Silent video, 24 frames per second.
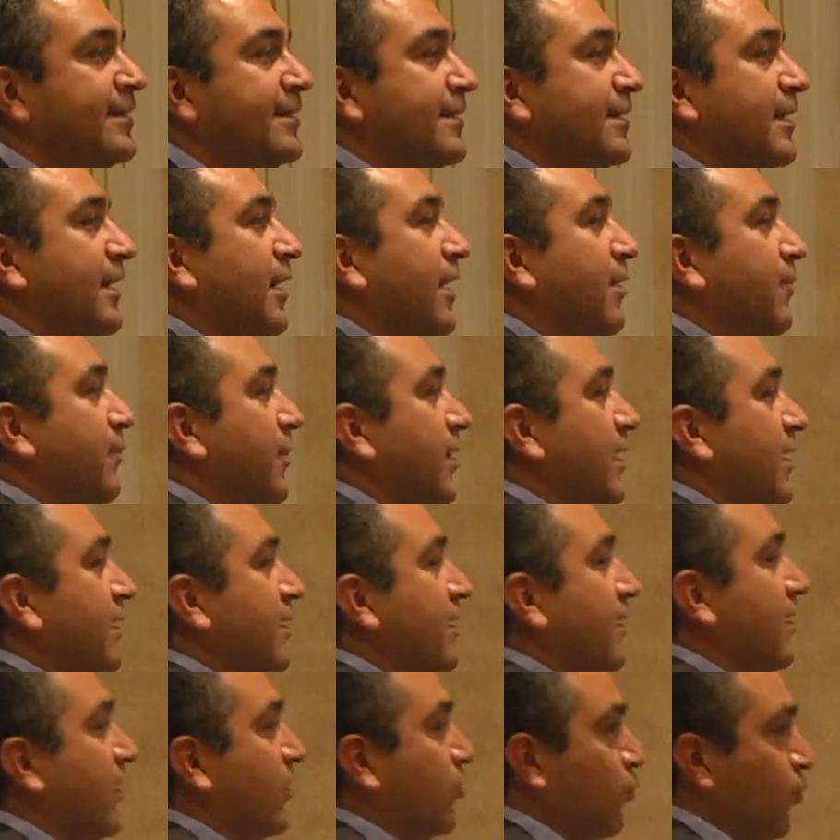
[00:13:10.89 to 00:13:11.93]

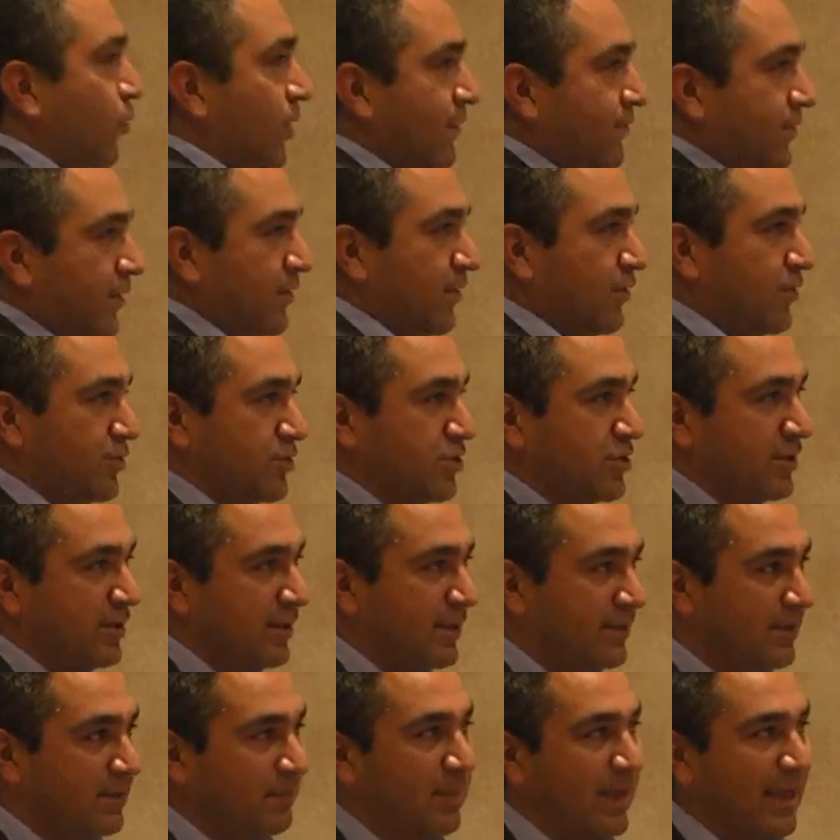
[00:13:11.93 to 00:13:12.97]
A revolution
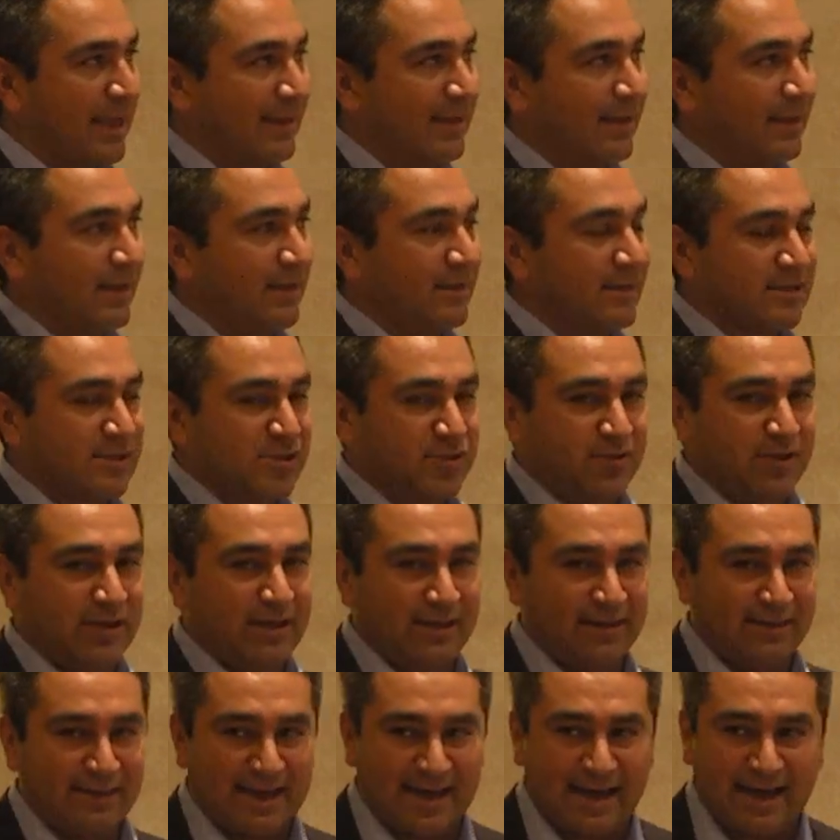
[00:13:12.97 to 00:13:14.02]
in the banking industry,
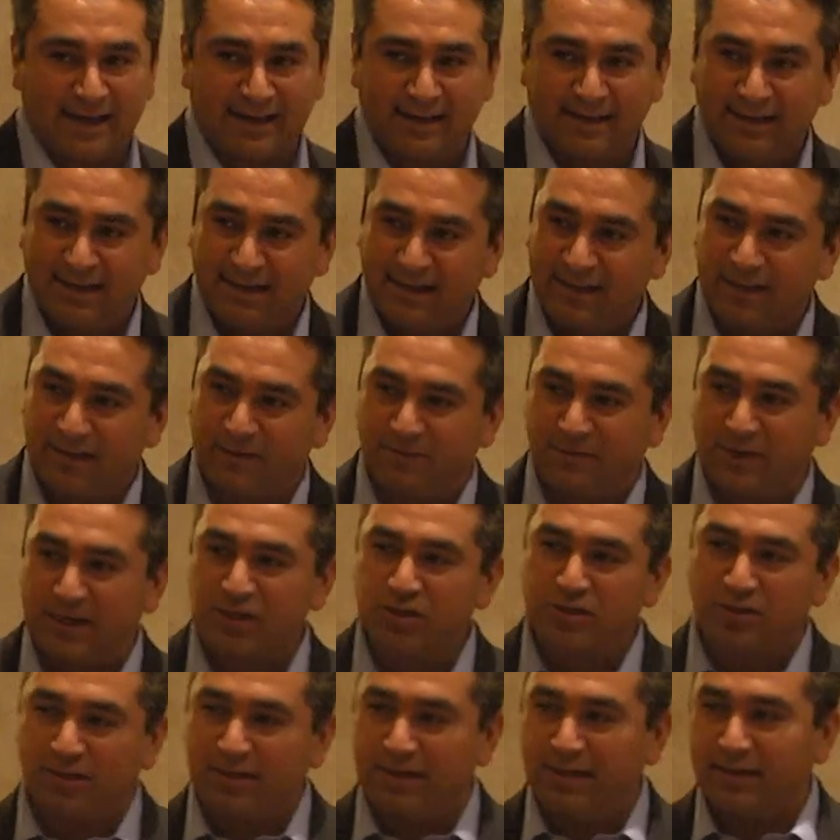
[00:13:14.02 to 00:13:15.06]
in that
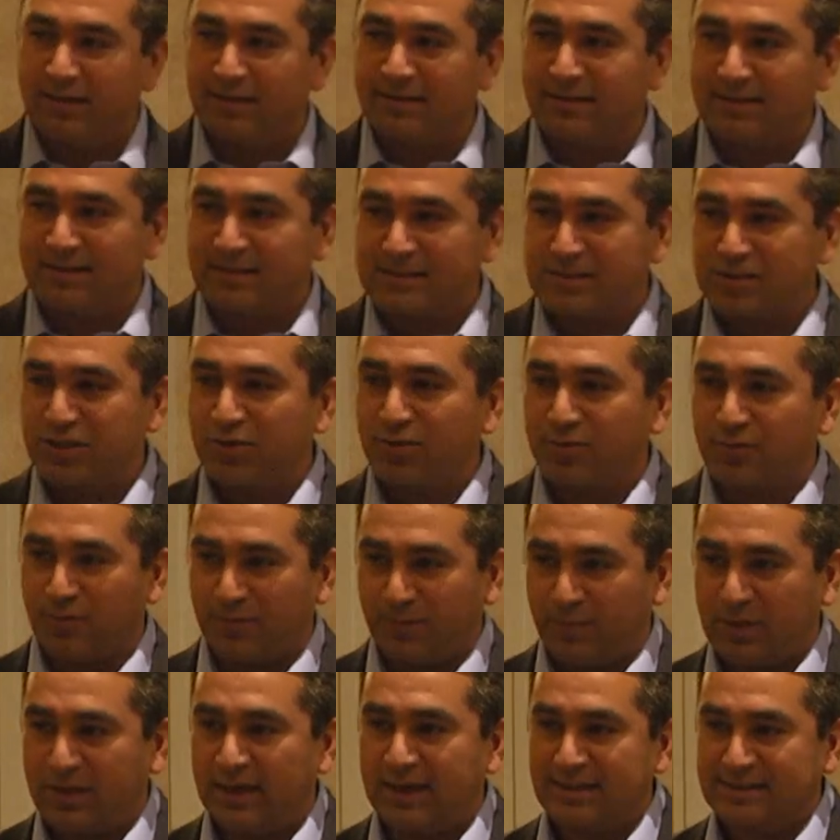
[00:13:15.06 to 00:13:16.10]
eventually this could
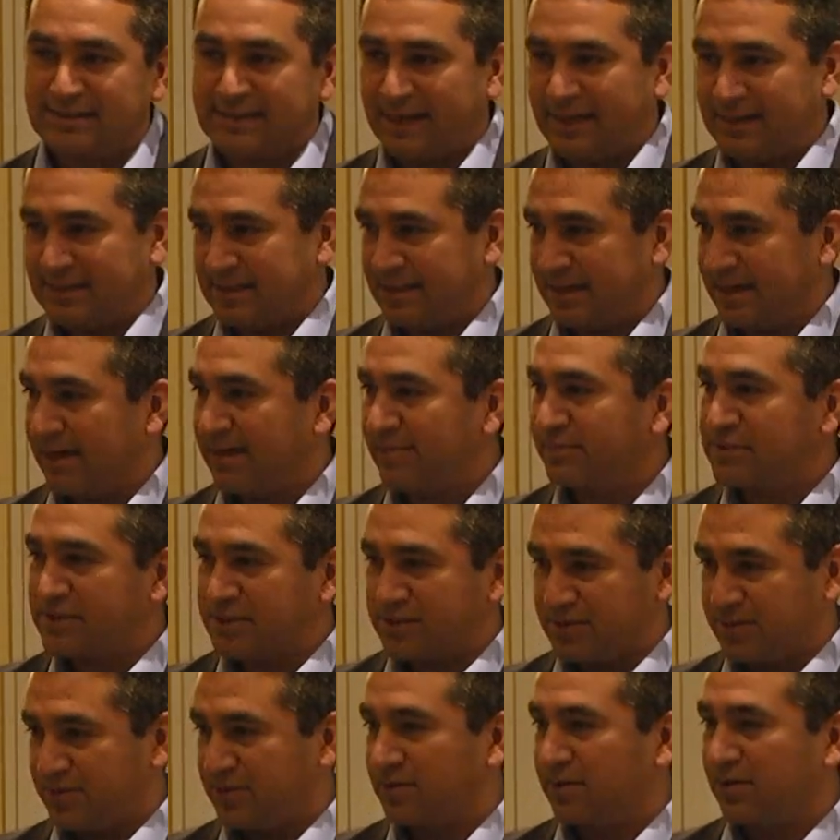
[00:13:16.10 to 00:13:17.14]
replace ATMs
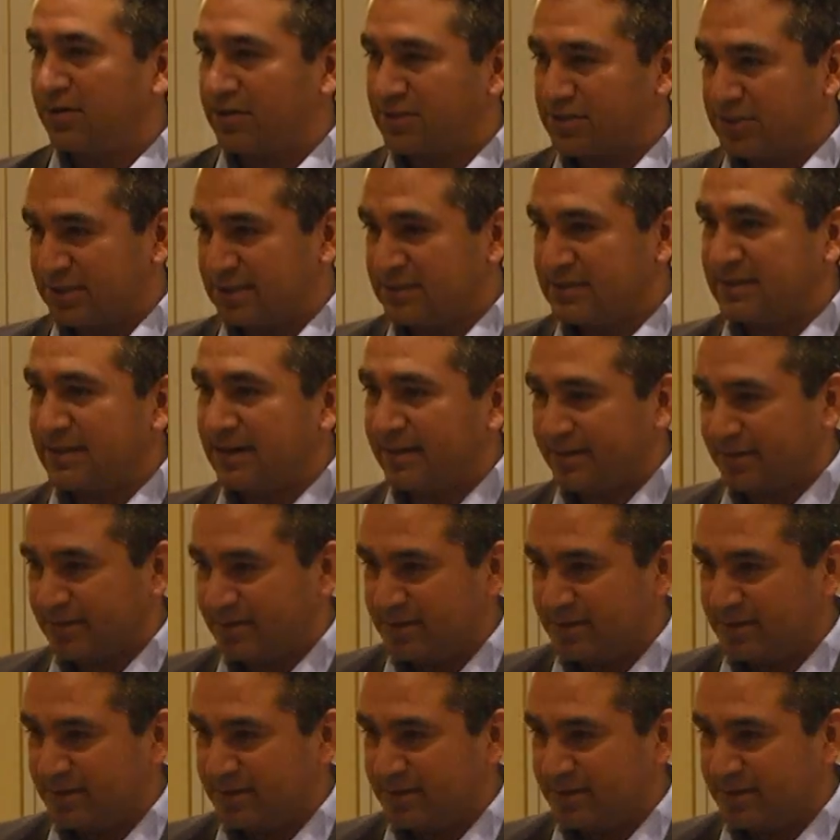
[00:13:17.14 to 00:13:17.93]
to a large extent,